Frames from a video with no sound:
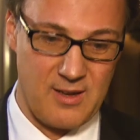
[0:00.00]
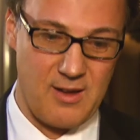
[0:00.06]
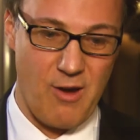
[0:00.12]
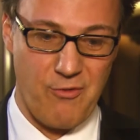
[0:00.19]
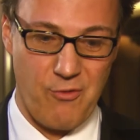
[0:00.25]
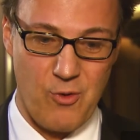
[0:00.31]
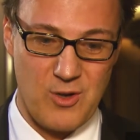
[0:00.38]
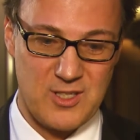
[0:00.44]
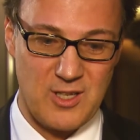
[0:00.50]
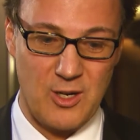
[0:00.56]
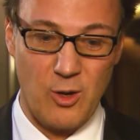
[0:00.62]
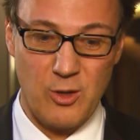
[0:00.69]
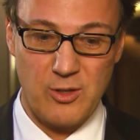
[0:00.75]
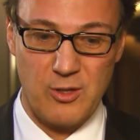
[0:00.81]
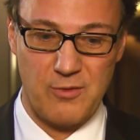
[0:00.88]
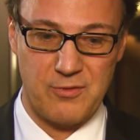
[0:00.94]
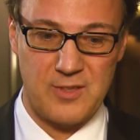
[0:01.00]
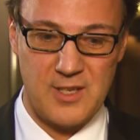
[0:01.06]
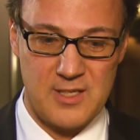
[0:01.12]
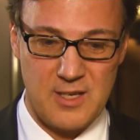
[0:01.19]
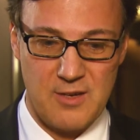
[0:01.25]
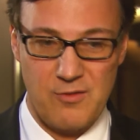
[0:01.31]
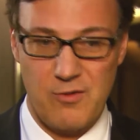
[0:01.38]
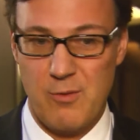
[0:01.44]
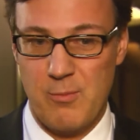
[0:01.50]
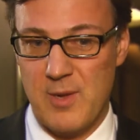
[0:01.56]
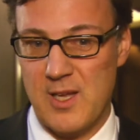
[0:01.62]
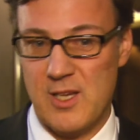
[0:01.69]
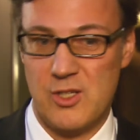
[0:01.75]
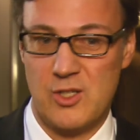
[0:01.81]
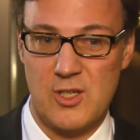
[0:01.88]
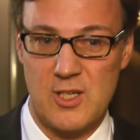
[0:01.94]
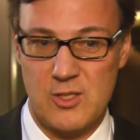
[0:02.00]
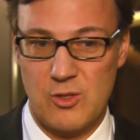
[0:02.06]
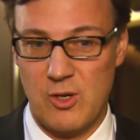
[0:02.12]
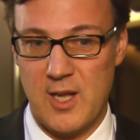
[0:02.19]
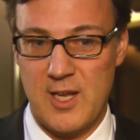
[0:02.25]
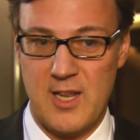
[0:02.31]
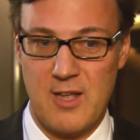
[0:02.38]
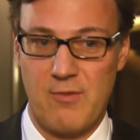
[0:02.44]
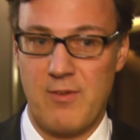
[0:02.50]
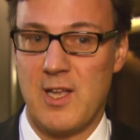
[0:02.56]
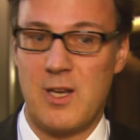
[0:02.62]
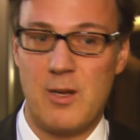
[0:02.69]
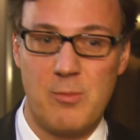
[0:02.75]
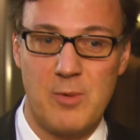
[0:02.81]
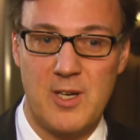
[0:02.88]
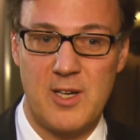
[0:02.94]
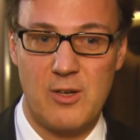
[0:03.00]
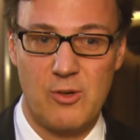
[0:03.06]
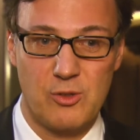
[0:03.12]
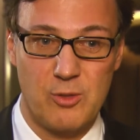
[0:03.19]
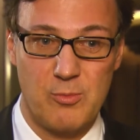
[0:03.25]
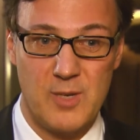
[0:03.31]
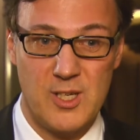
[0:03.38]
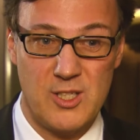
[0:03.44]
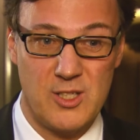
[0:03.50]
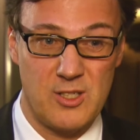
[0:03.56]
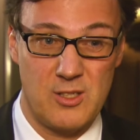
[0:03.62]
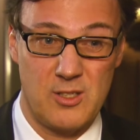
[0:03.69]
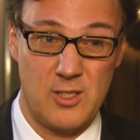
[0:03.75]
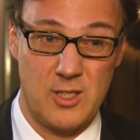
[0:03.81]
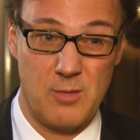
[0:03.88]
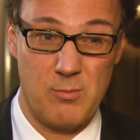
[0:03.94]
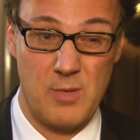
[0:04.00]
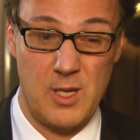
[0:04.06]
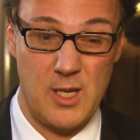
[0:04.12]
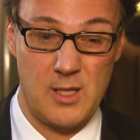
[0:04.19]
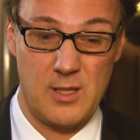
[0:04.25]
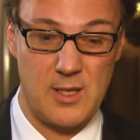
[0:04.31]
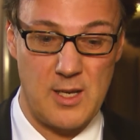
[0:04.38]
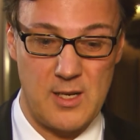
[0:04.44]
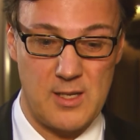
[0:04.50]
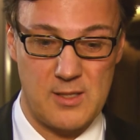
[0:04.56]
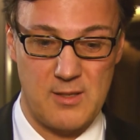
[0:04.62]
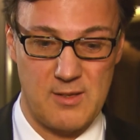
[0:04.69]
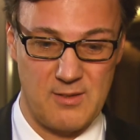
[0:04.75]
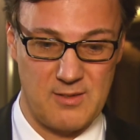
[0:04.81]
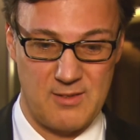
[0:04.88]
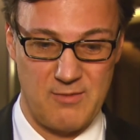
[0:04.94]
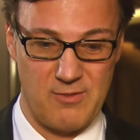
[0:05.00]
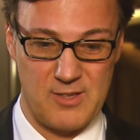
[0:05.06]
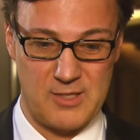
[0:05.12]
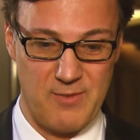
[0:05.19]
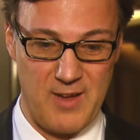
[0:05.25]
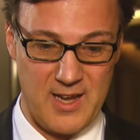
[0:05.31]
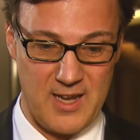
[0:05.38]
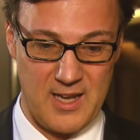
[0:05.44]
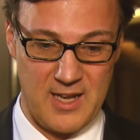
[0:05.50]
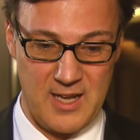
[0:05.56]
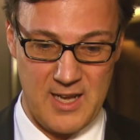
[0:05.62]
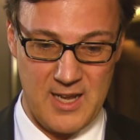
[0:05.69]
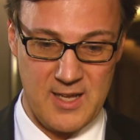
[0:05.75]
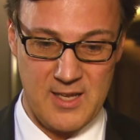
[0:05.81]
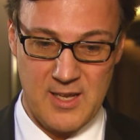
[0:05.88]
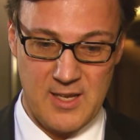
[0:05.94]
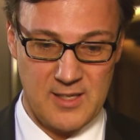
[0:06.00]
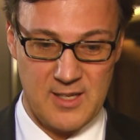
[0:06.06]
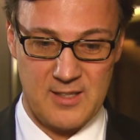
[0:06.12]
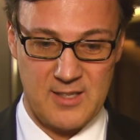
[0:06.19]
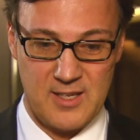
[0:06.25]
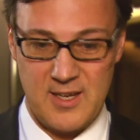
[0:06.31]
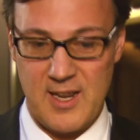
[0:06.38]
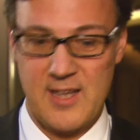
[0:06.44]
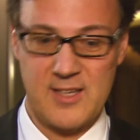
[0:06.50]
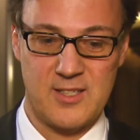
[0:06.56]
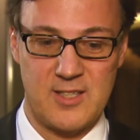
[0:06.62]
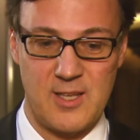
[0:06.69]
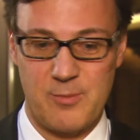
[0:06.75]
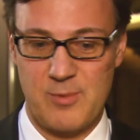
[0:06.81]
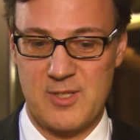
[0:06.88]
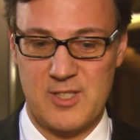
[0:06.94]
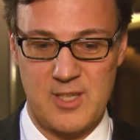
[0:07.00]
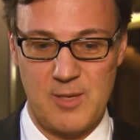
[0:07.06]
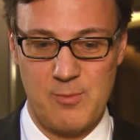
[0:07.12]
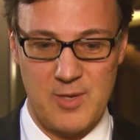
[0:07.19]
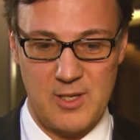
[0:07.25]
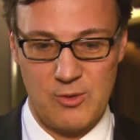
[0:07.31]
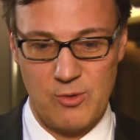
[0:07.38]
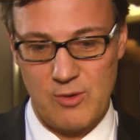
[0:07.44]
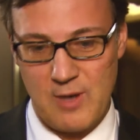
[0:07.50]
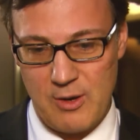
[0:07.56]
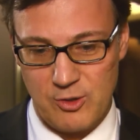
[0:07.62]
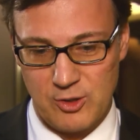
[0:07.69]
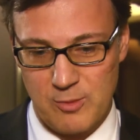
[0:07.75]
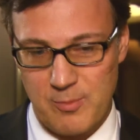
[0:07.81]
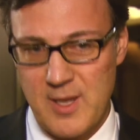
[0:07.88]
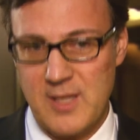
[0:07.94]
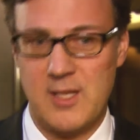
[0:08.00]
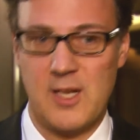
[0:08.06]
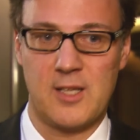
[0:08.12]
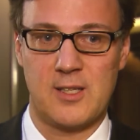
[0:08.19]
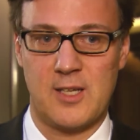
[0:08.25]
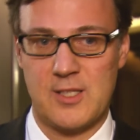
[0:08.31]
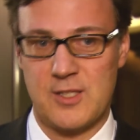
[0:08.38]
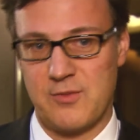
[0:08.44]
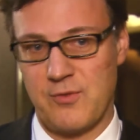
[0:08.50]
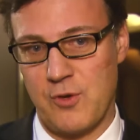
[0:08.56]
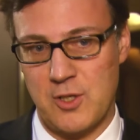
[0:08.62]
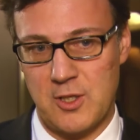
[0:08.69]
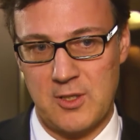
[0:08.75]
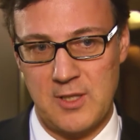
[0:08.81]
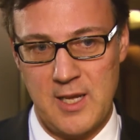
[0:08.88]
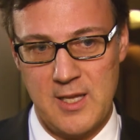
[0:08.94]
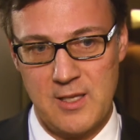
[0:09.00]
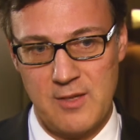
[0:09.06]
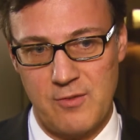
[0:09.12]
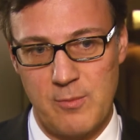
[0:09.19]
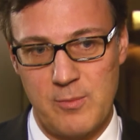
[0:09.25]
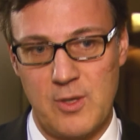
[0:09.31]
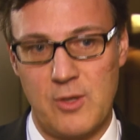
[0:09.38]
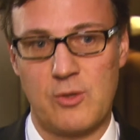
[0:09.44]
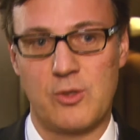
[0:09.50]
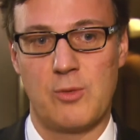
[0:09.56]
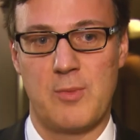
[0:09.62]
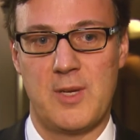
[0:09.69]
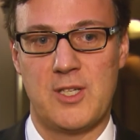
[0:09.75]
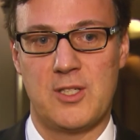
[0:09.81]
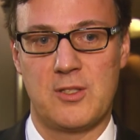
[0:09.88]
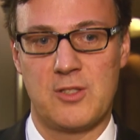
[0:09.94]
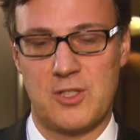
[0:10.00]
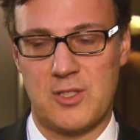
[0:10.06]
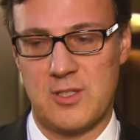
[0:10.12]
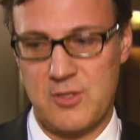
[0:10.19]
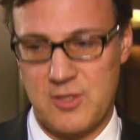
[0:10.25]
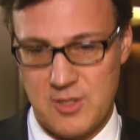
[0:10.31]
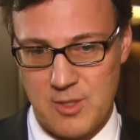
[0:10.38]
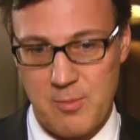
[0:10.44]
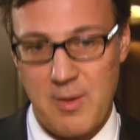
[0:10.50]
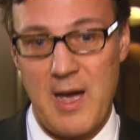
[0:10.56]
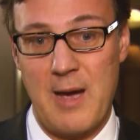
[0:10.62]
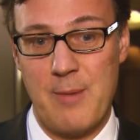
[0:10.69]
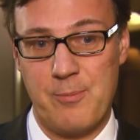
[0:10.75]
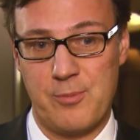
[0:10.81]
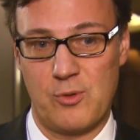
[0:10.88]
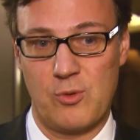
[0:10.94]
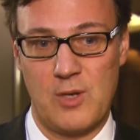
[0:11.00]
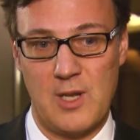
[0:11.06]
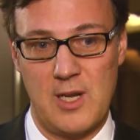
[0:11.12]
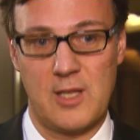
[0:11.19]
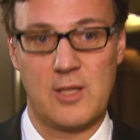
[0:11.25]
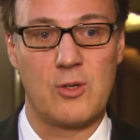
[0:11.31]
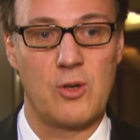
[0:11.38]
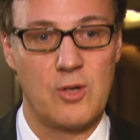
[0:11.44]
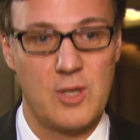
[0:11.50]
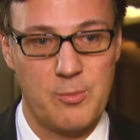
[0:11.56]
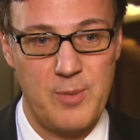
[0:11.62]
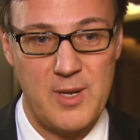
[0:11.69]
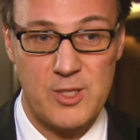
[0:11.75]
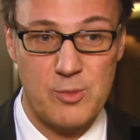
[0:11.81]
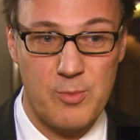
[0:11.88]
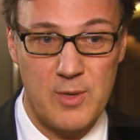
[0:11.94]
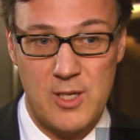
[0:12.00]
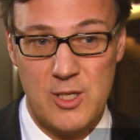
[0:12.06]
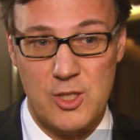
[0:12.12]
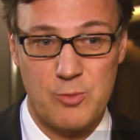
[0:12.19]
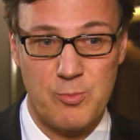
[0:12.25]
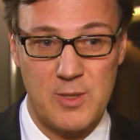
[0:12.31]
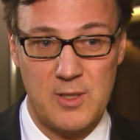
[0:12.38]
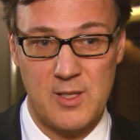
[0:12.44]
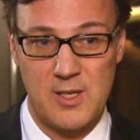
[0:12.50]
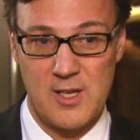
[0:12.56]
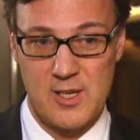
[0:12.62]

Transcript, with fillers: of course, a lot of this information is already available in the automation system. And then it's, it's very clear that the next step is simply to automatically transfer the data from the automation system up to the electronic batch management.